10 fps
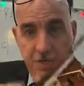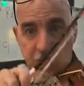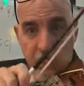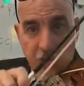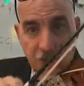
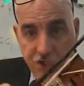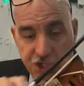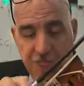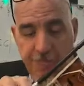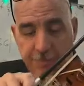Go to
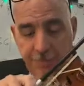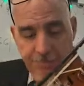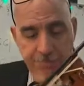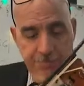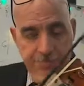G.
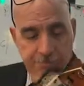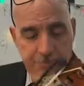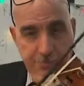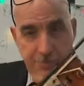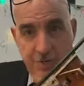
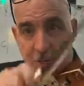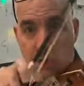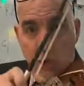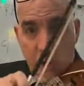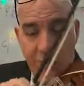
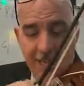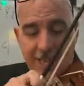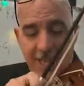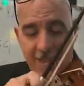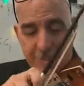Open
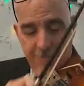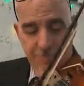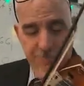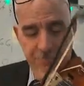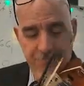A.
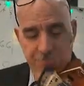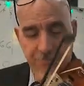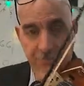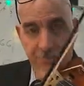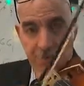
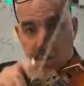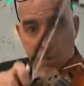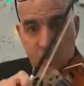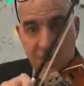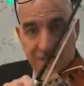
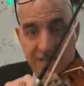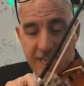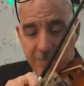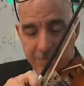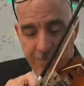1
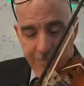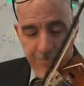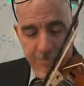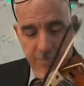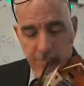tape.
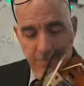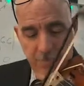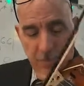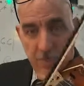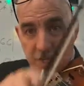
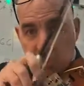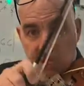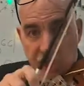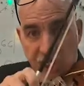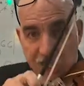
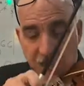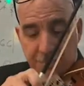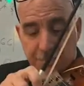Sharp, sharp.